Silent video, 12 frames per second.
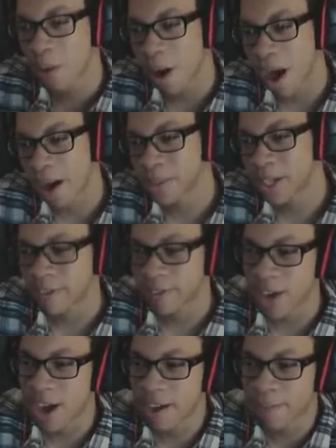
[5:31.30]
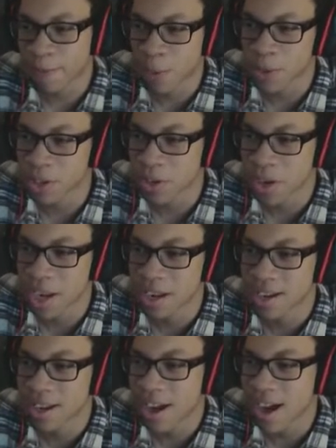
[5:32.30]
option of non-full
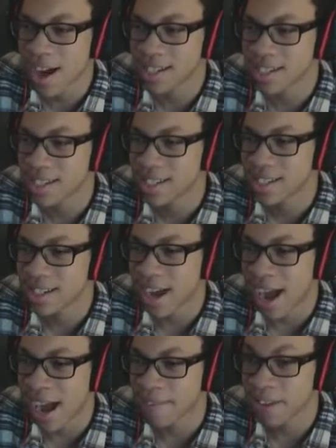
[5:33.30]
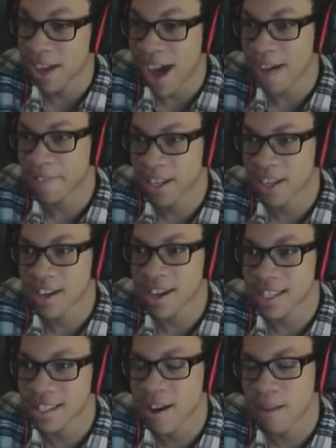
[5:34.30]
screen. God, I have you have to look at
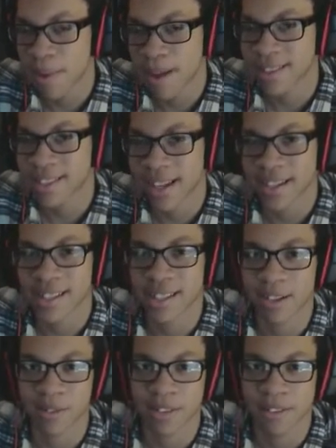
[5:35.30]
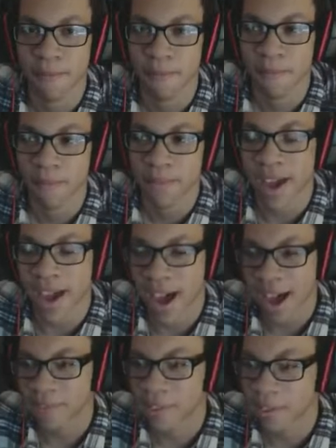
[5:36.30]
Slenderman's testicles. You
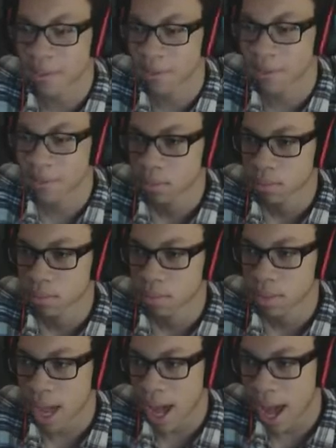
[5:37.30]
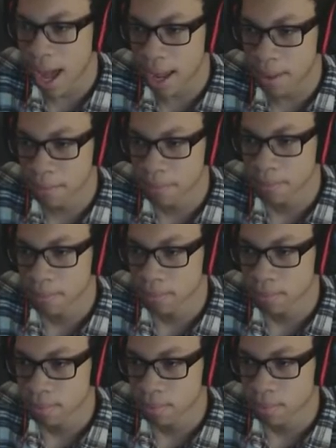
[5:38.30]
have to. Okay.
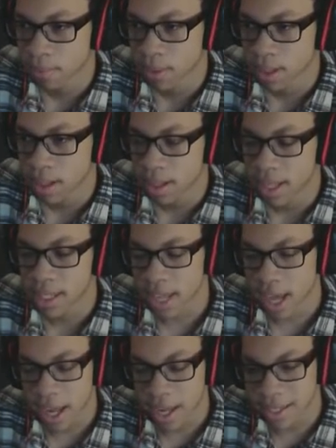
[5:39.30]
This is gonna get